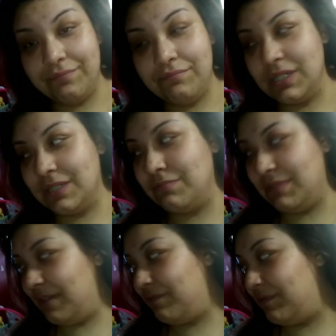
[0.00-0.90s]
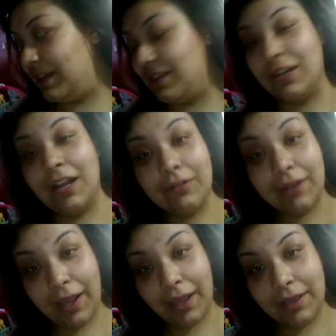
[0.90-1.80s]
But to me, I feel like they're not
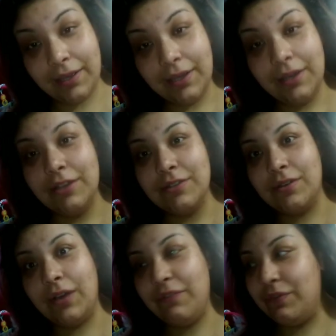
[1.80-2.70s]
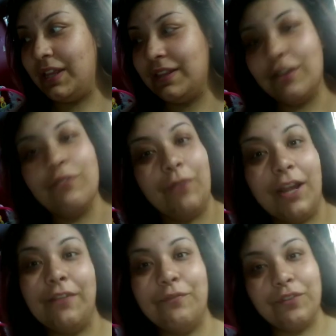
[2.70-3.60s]
okay. So I feel like they're
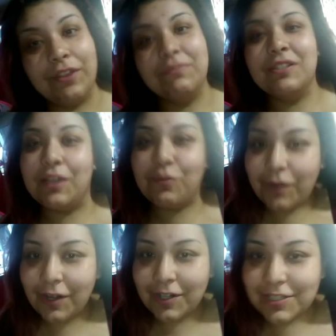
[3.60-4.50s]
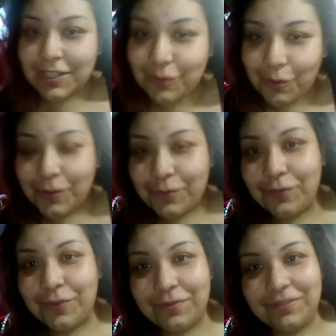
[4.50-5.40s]
waiting for them to get worse in order
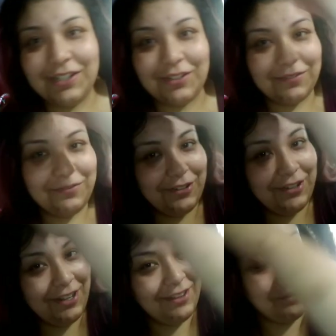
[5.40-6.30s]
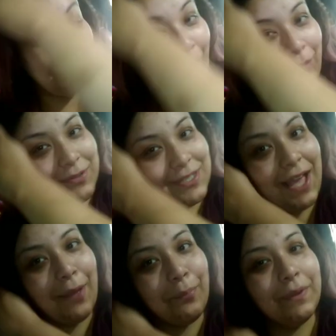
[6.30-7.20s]
for, for a problem to
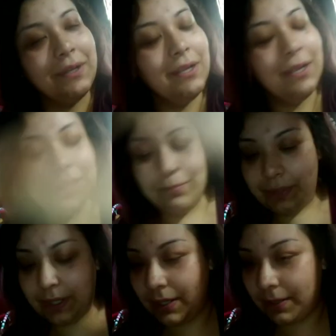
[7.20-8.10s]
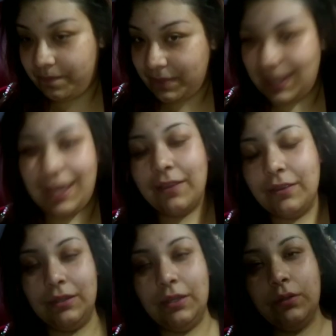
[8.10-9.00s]
happen. But yeah,
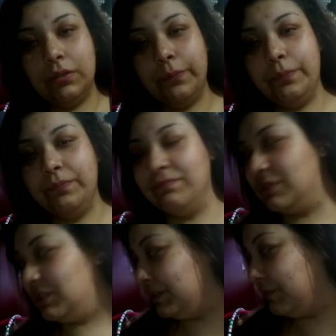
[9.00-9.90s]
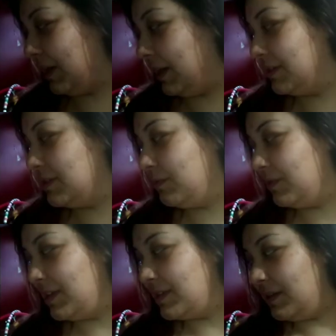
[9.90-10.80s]
they'll she's fine. The
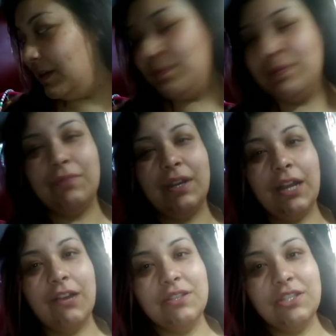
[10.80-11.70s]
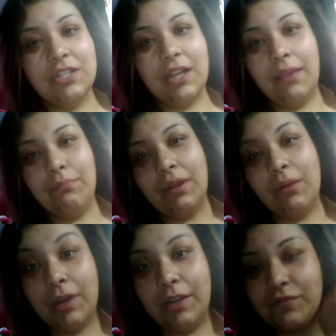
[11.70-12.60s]
one that's up right now is Janae, but
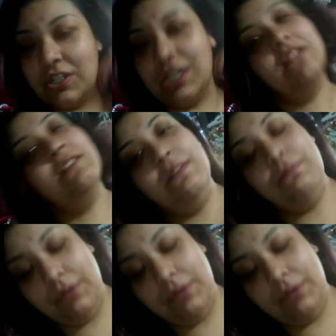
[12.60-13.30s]
I'm waiting for Jocelyn.